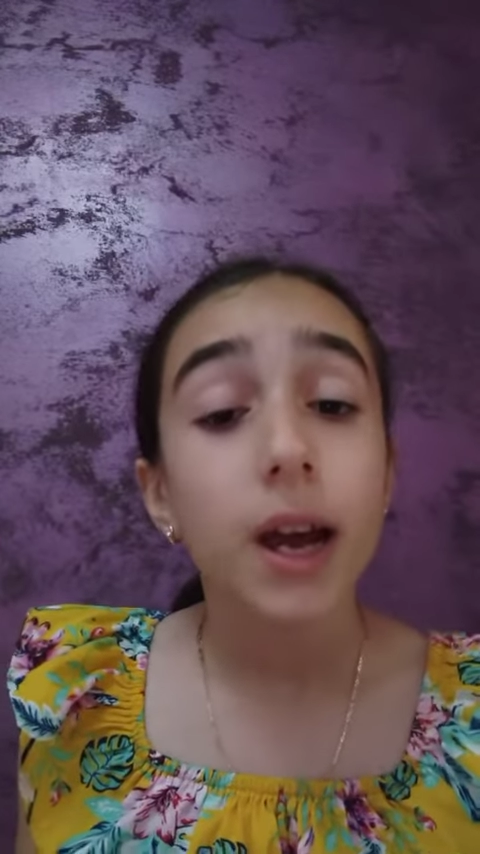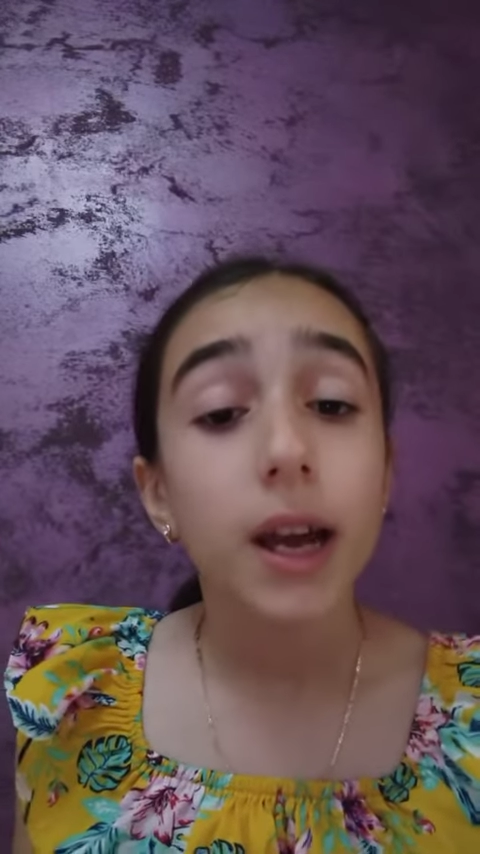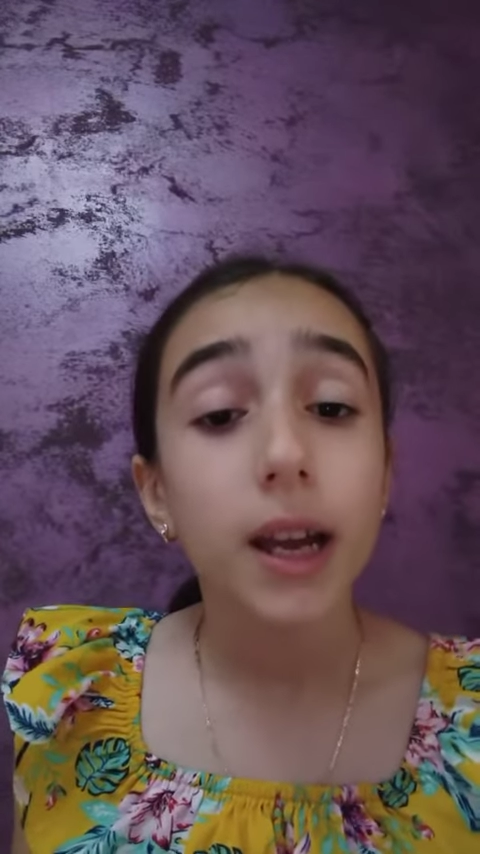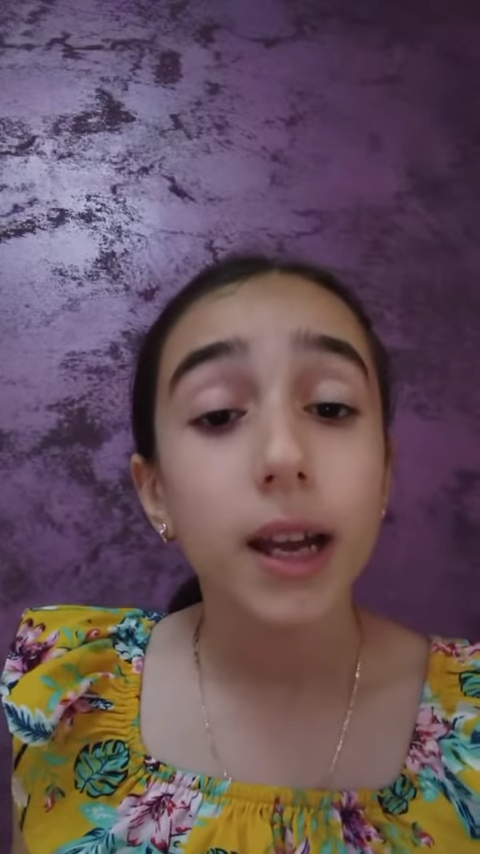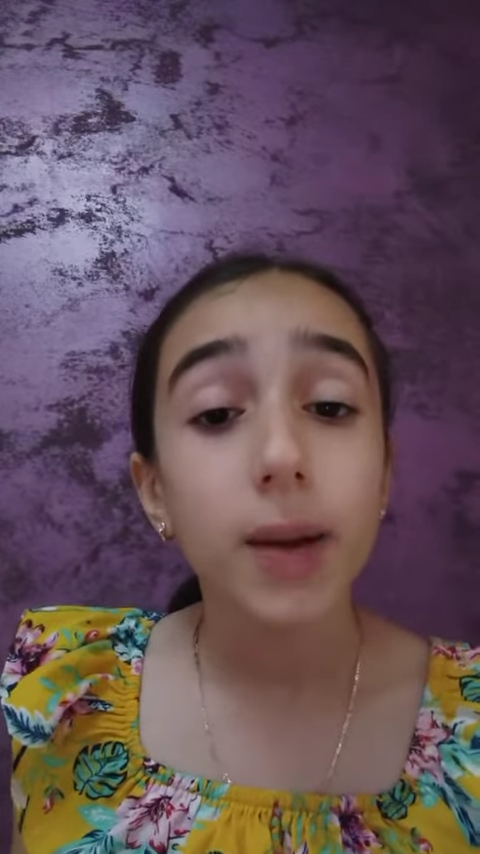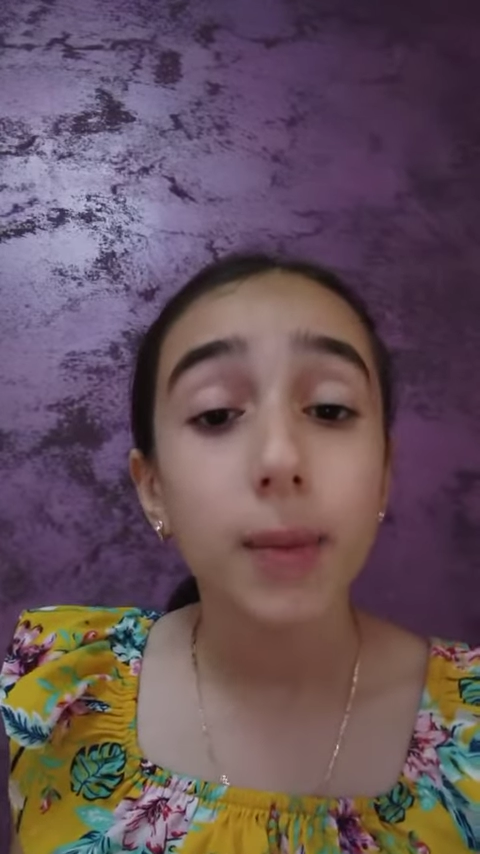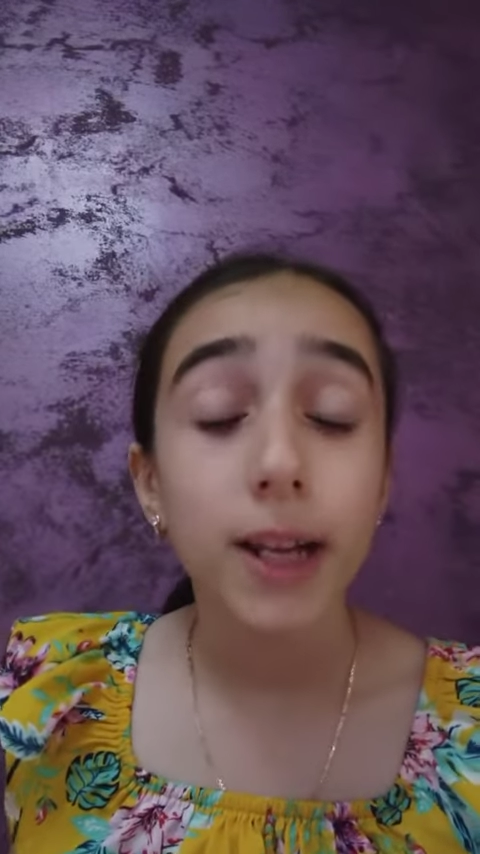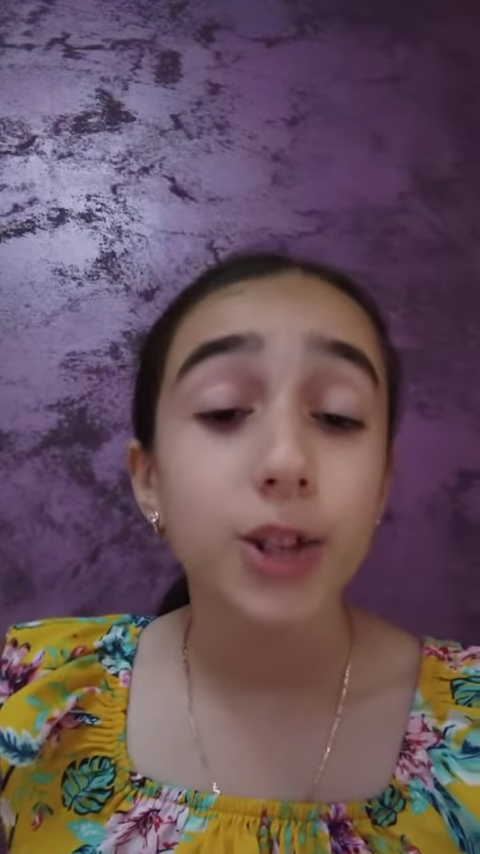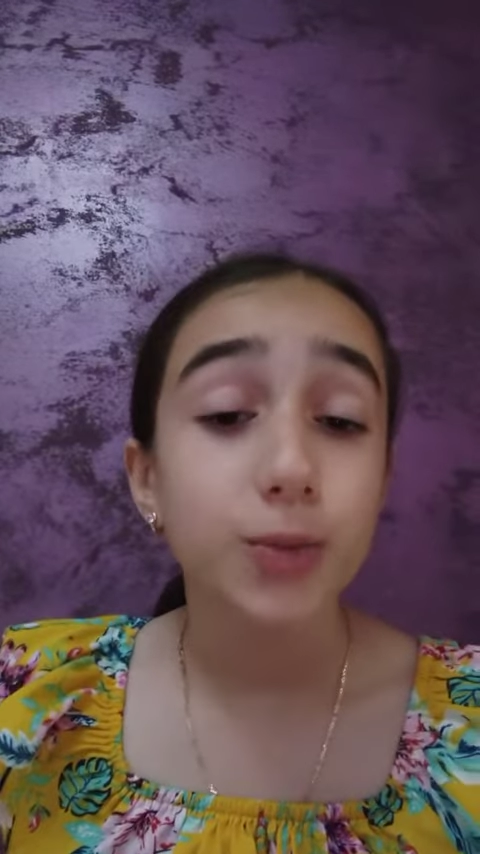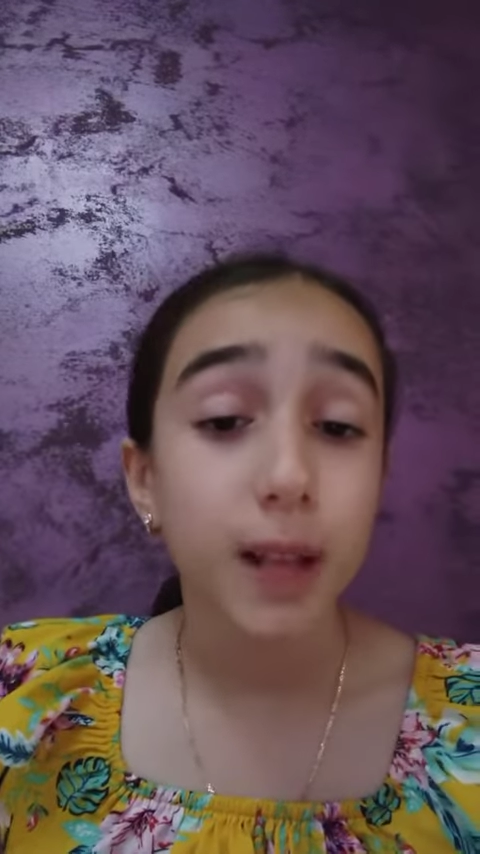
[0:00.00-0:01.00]
in my
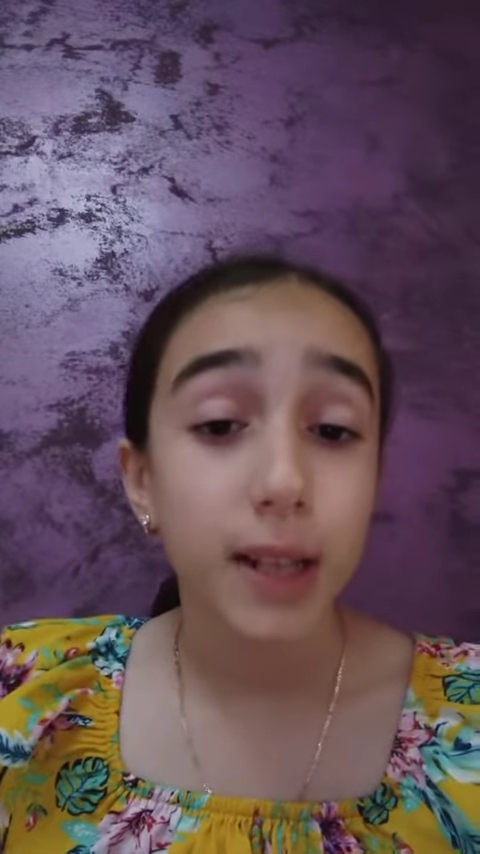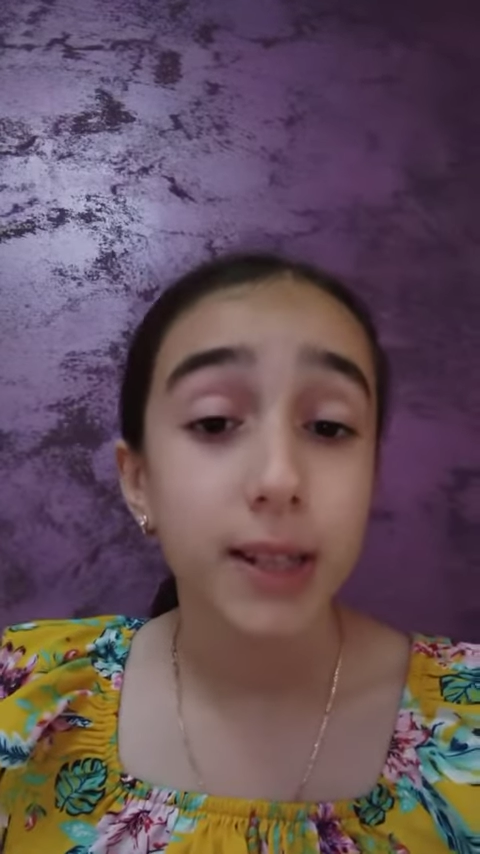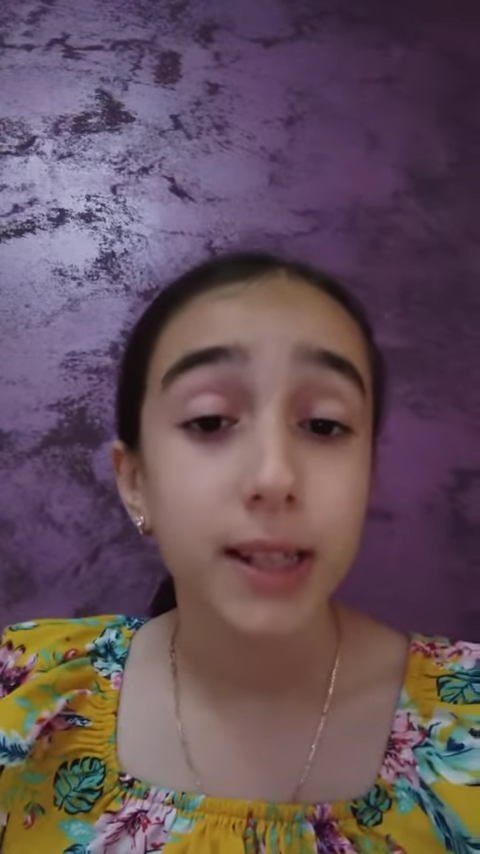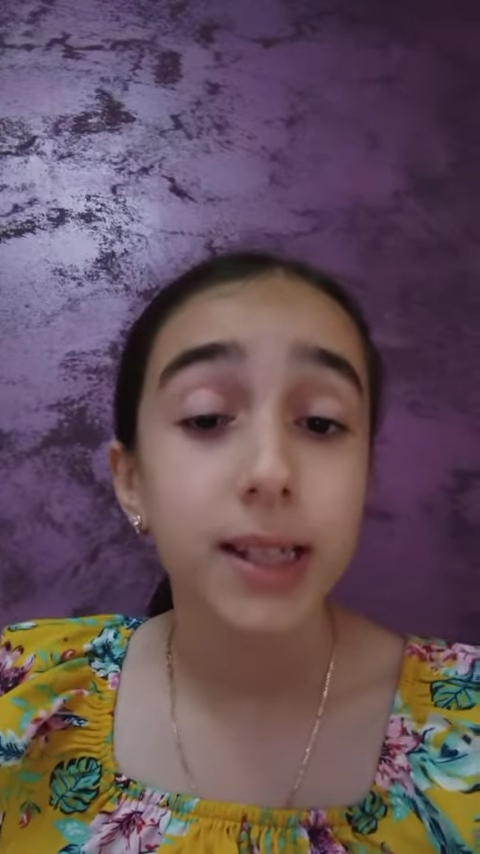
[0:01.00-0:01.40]
gymnastics